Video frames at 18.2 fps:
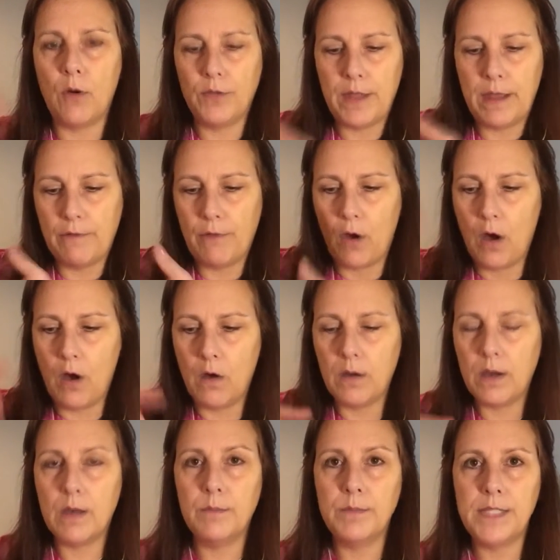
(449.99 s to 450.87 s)
they've all
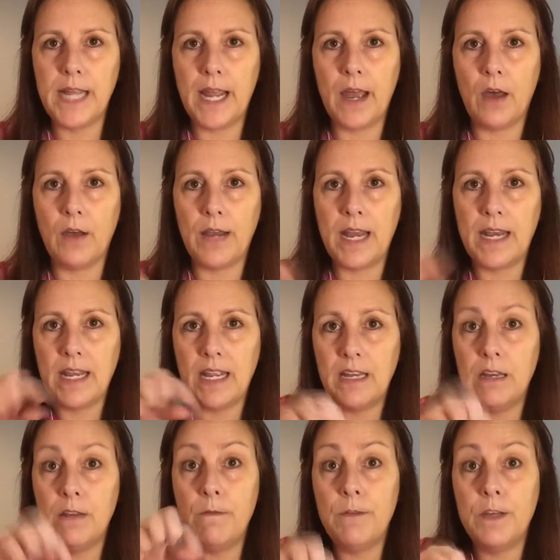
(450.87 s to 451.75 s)
come down, and
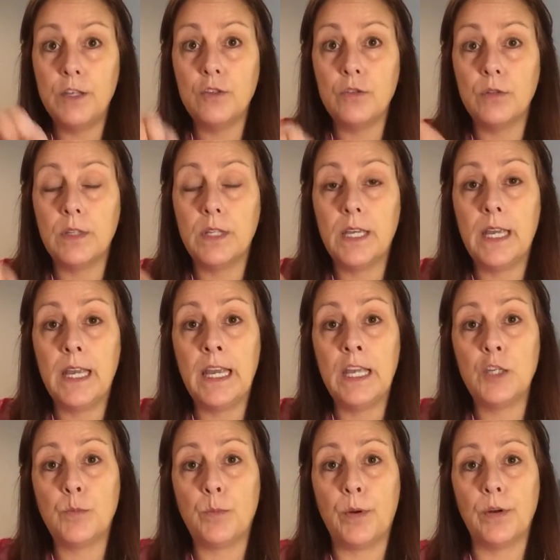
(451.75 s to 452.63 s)
individually
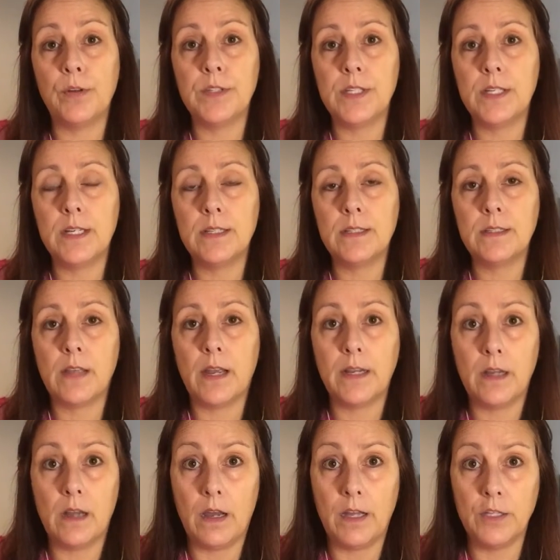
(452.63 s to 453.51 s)
each person has
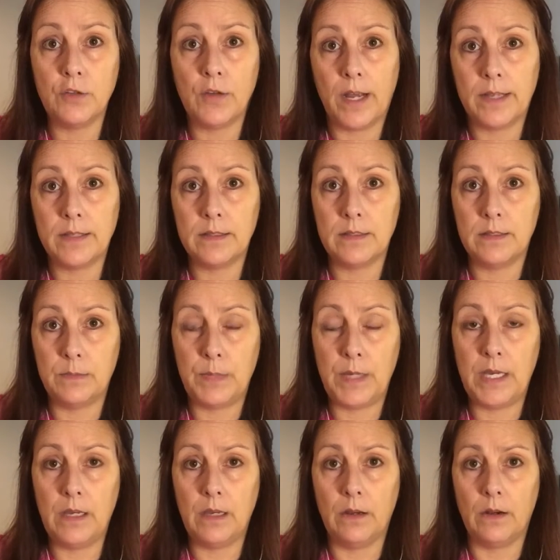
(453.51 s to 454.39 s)
signed contracts to
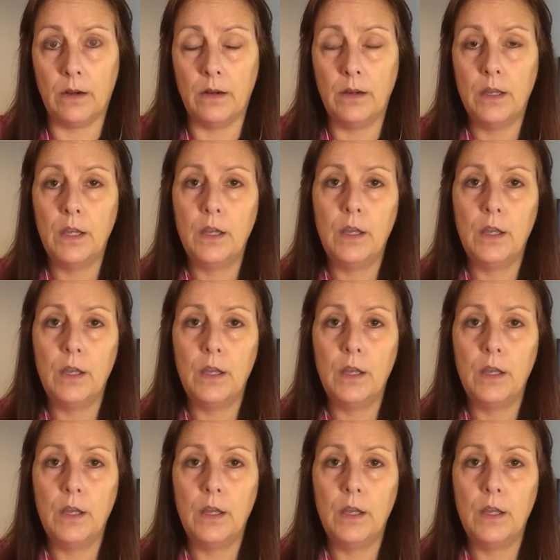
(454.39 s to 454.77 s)
be here.